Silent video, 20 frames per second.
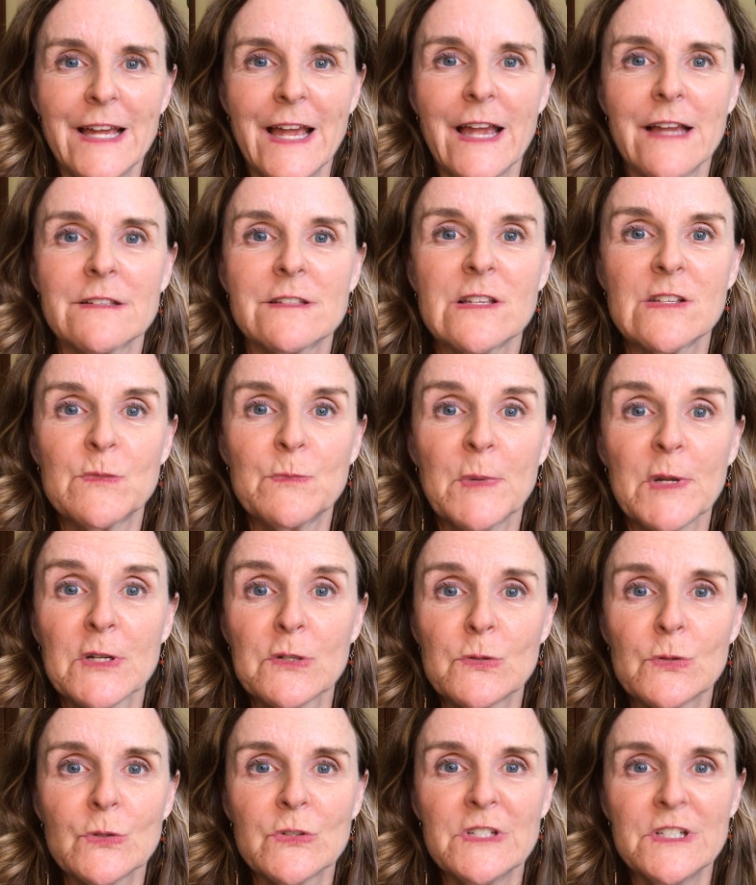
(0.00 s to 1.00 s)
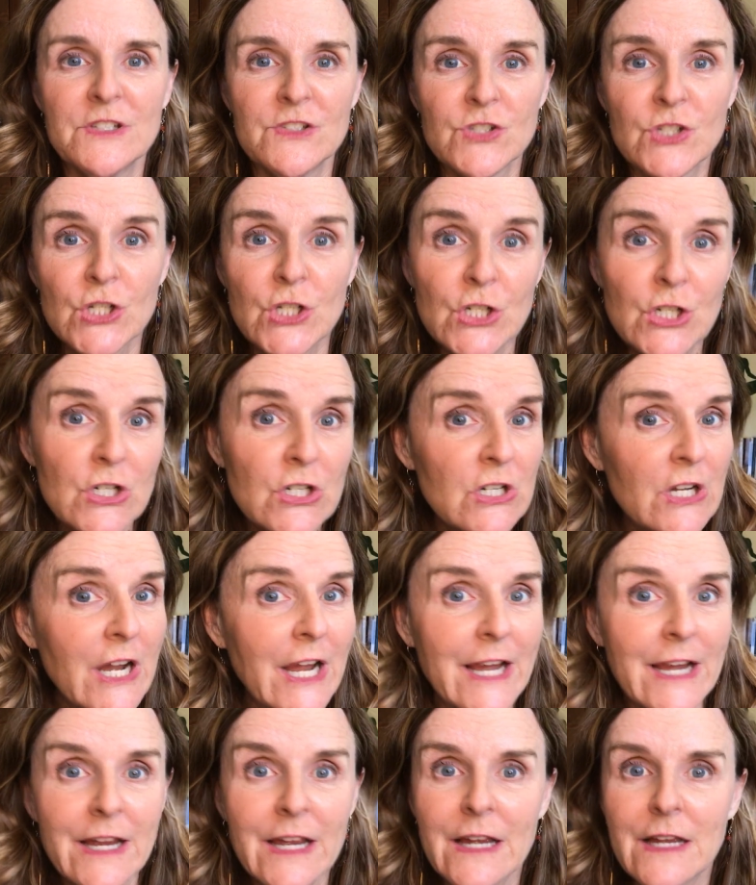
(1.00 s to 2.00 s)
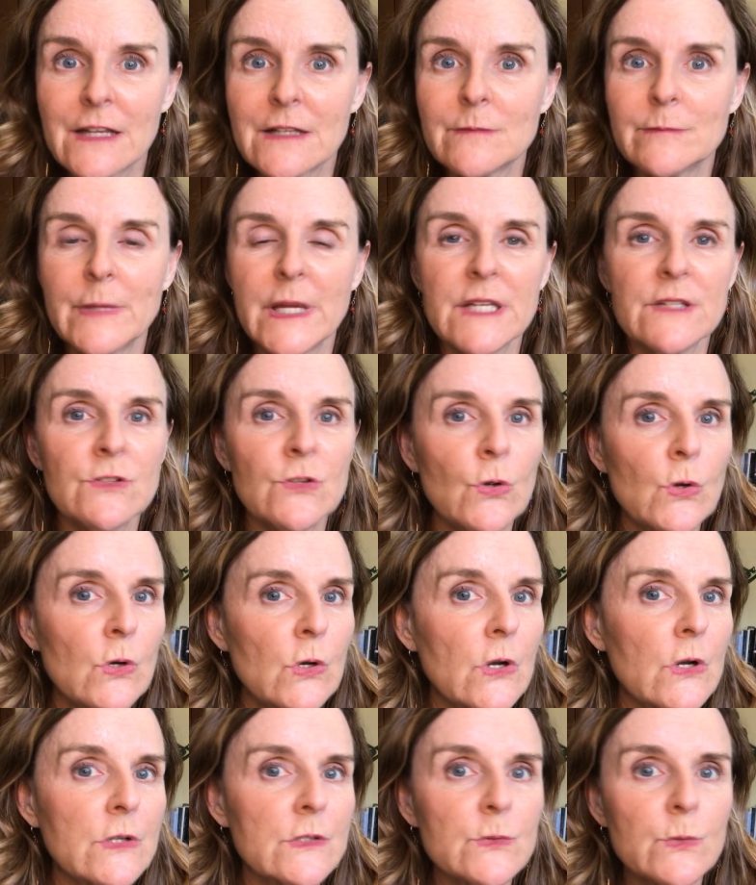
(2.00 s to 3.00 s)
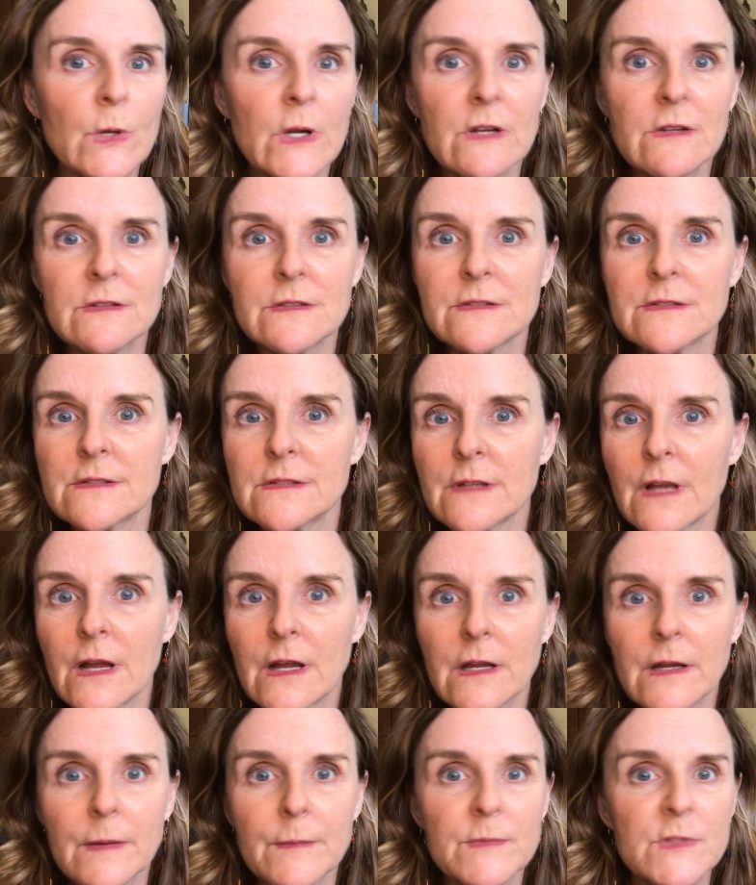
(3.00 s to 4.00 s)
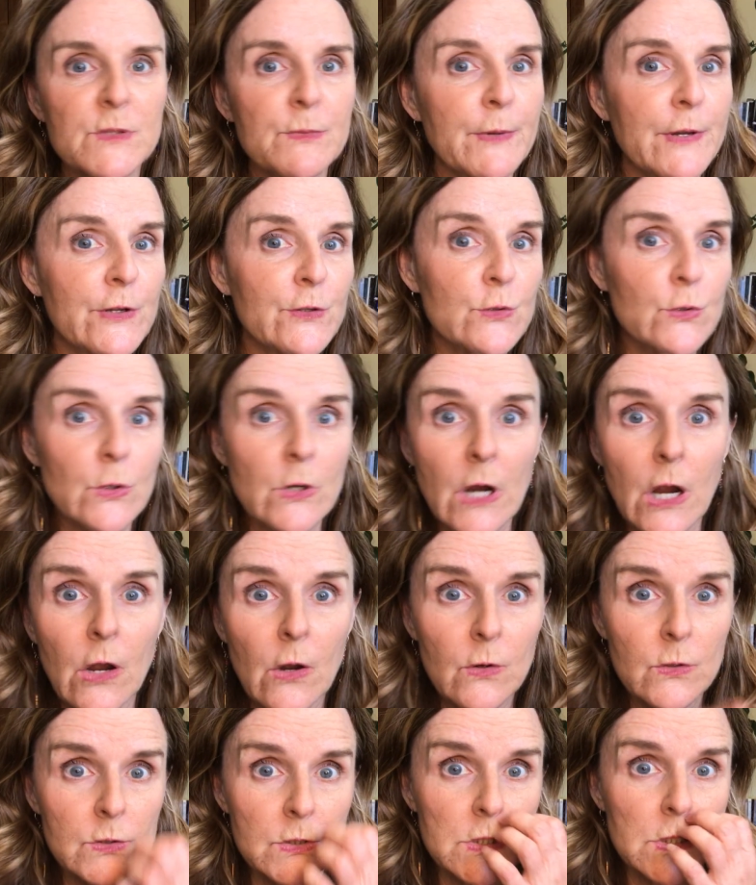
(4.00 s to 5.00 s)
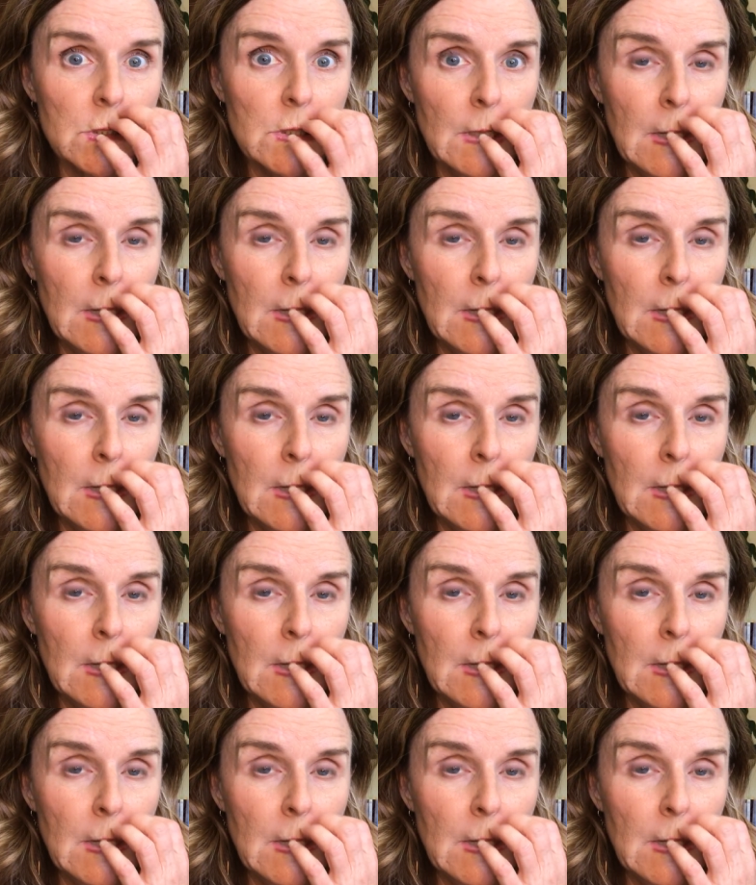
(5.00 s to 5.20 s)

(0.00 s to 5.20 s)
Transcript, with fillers: As a spiritual teacher and mentor, as well as um, spiritual coach,